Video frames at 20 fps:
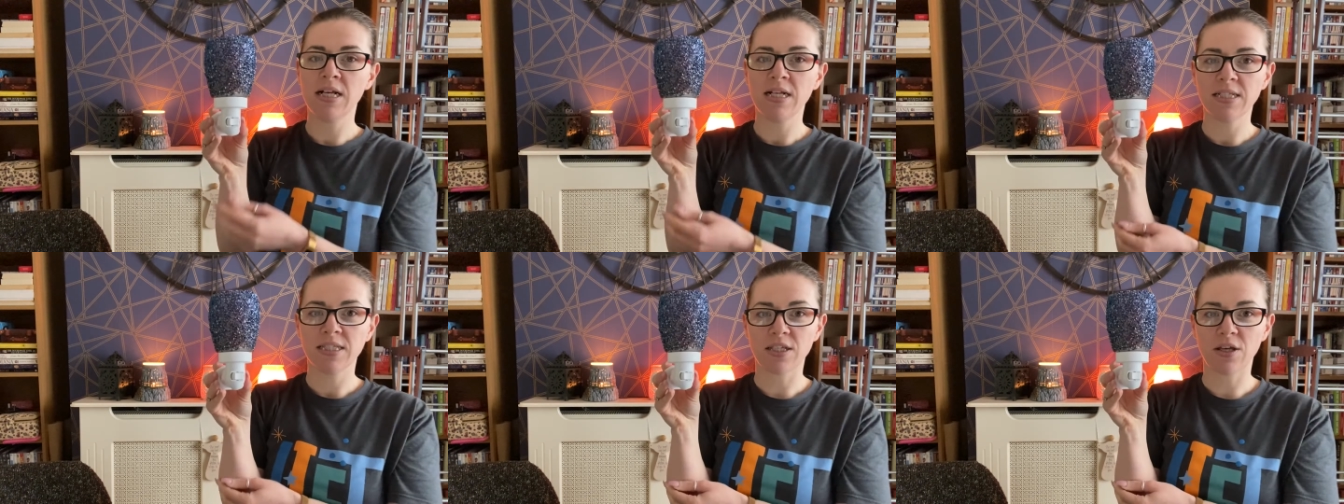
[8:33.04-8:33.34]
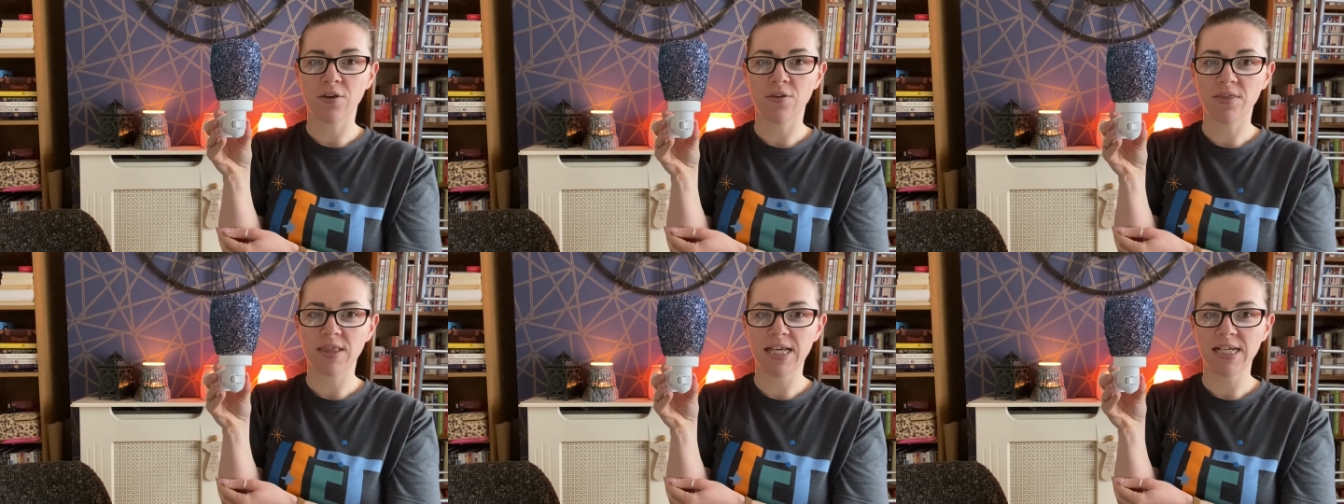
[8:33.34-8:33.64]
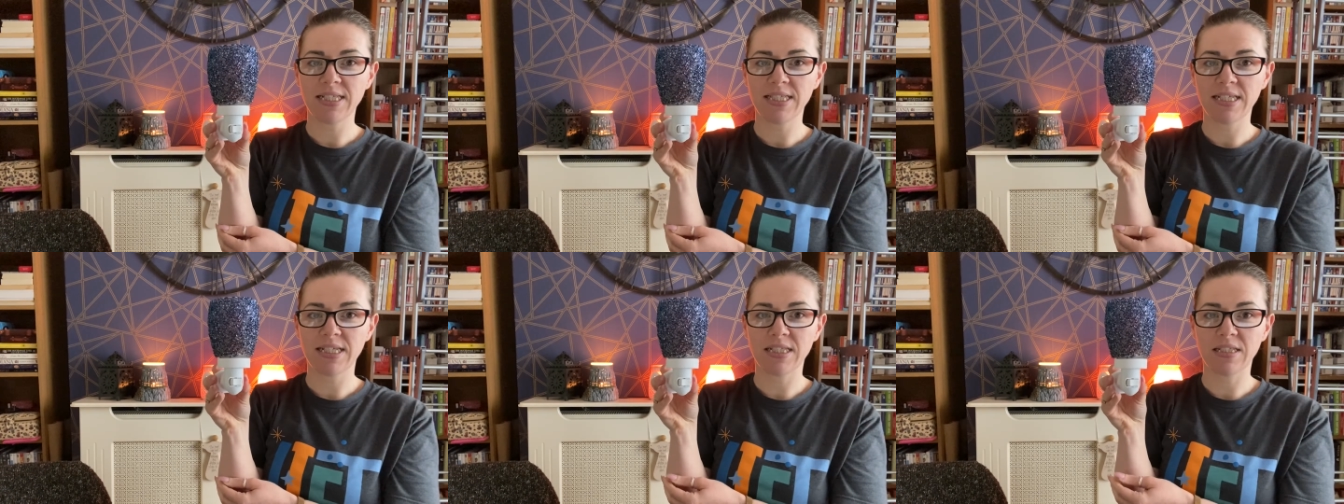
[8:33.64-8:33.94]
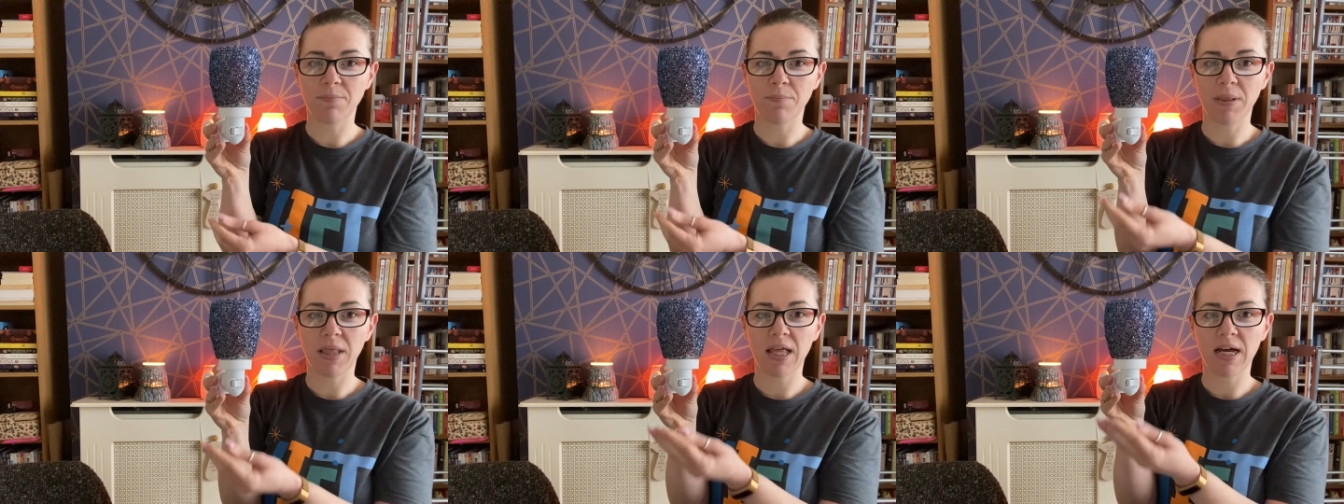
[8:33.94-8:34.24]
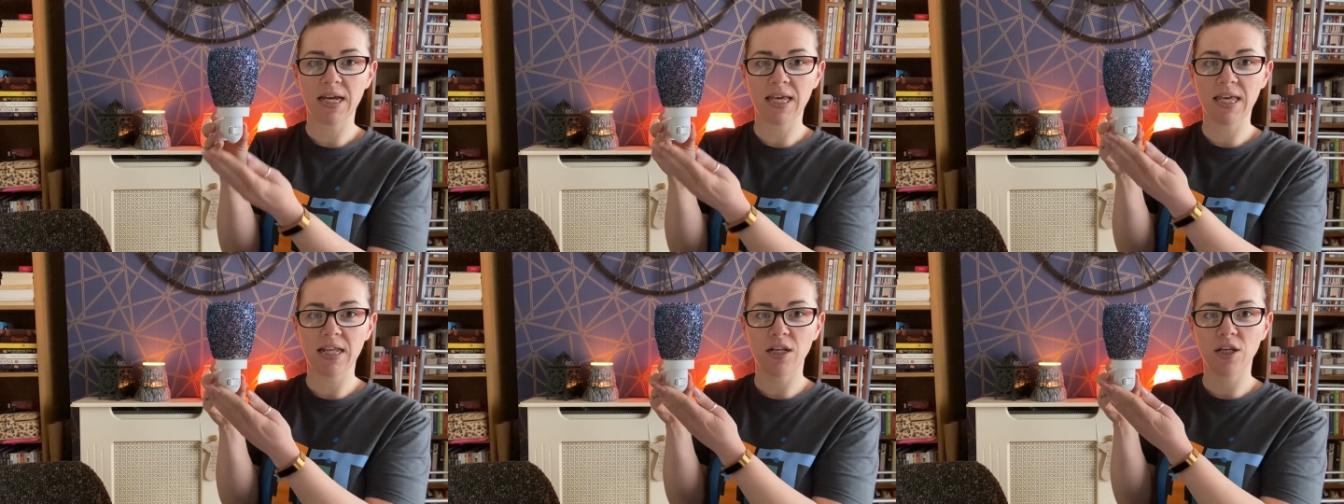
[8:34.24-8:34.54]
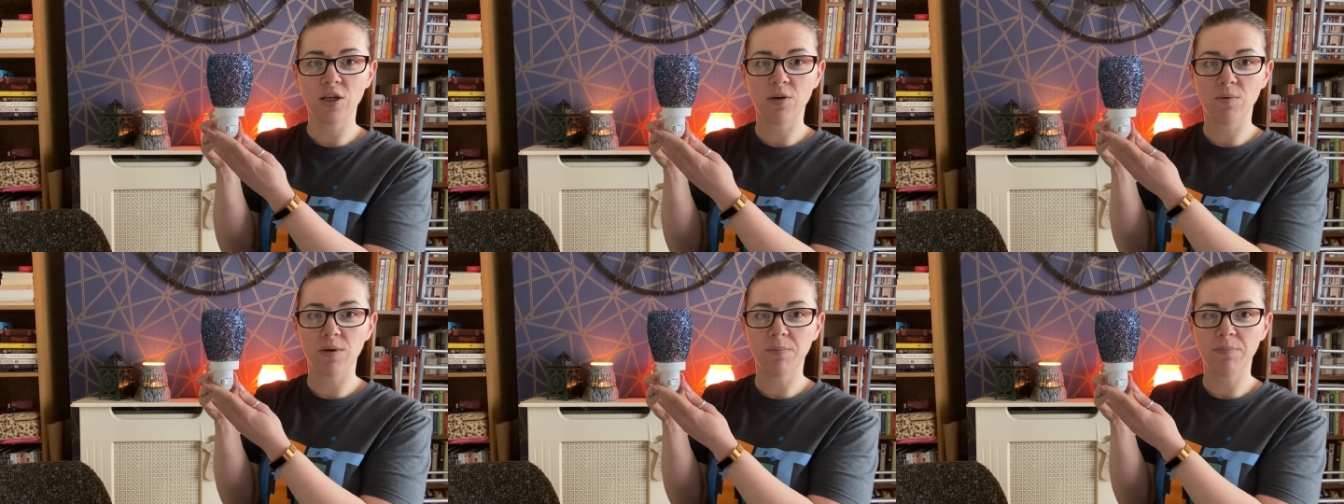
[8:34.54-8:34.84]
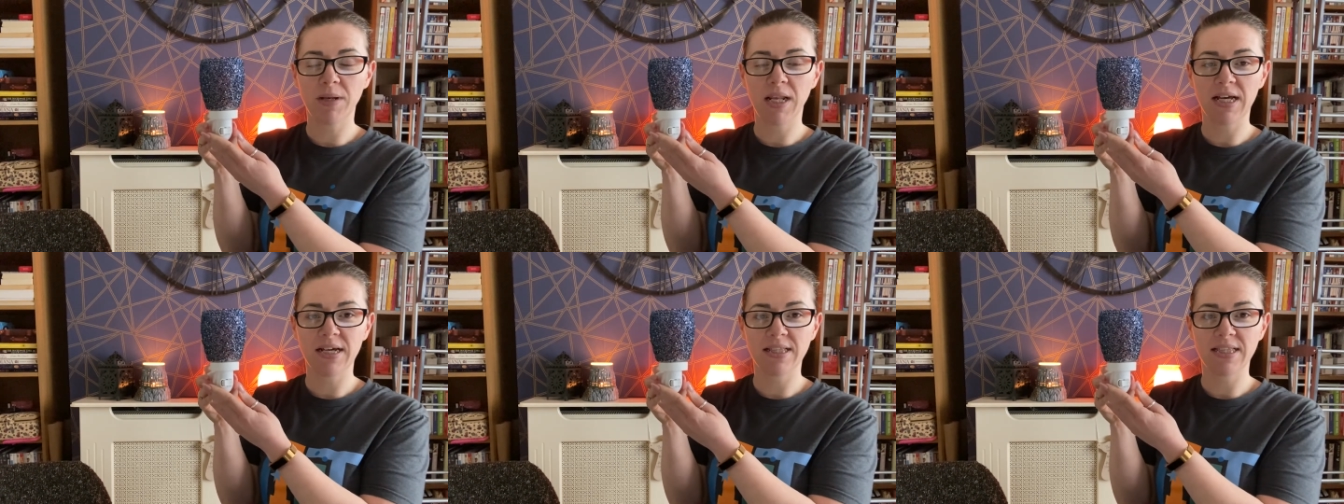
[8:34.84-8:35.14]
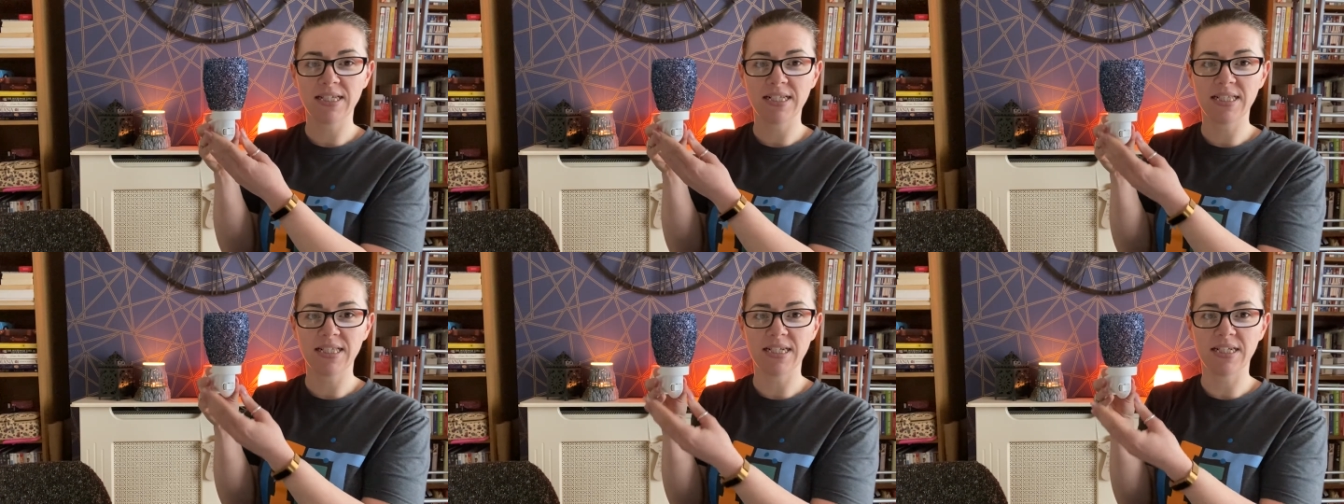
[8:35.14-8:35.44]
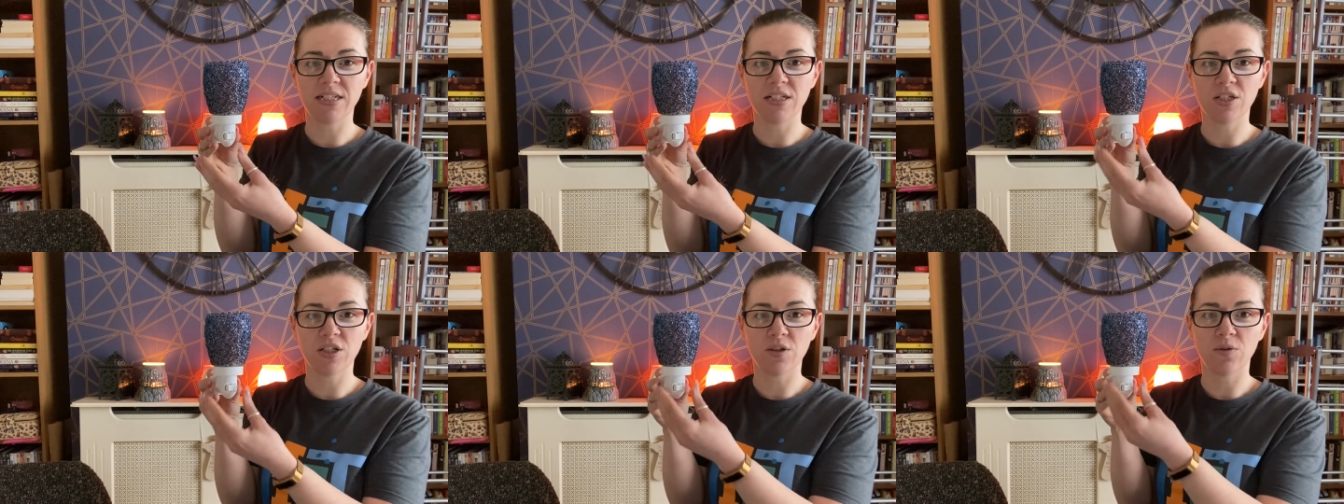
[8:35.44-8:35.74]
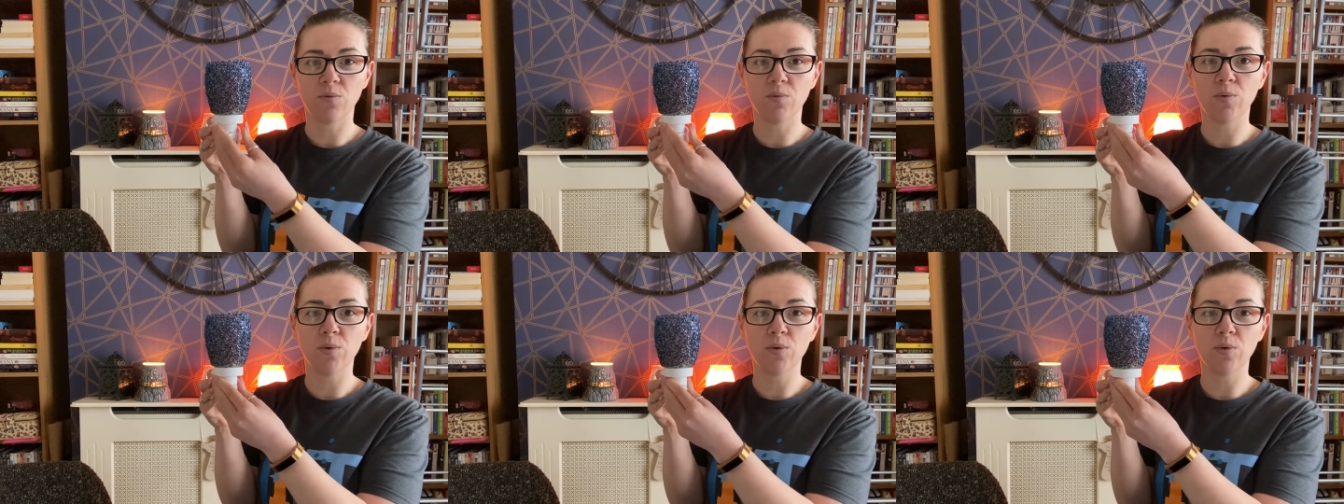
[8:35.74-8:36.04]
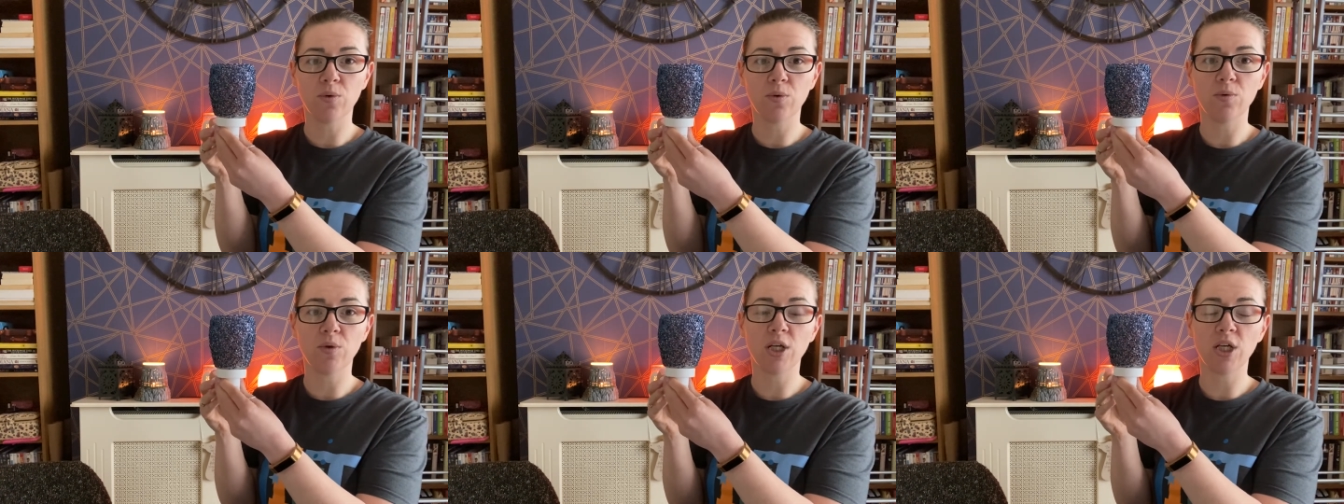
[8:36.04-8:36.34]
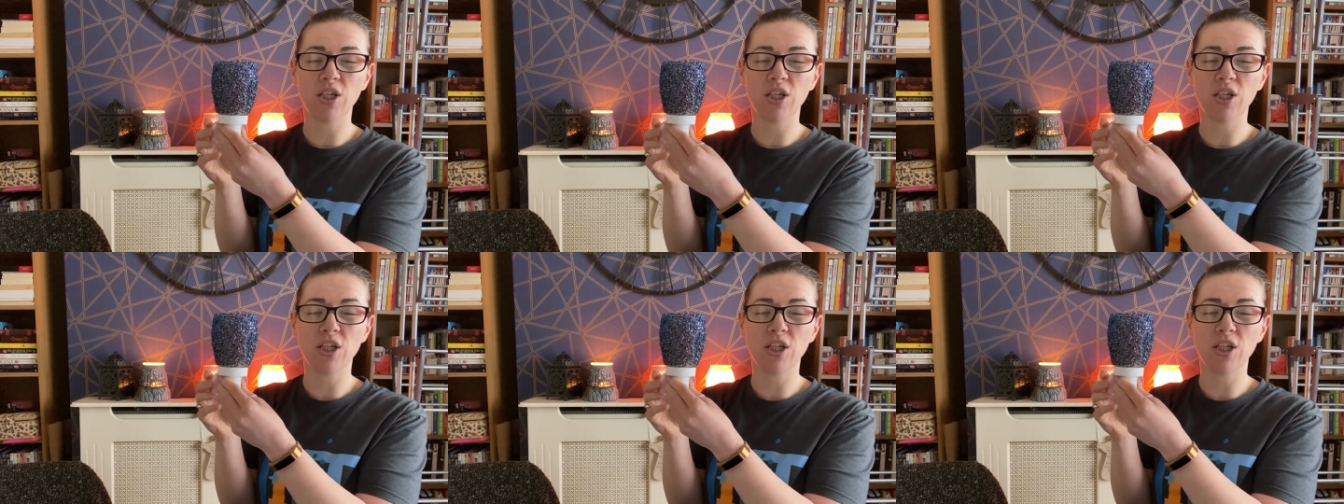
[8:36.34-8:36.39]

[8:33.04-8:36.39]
So this is the plug-in. You would plug this into the wall.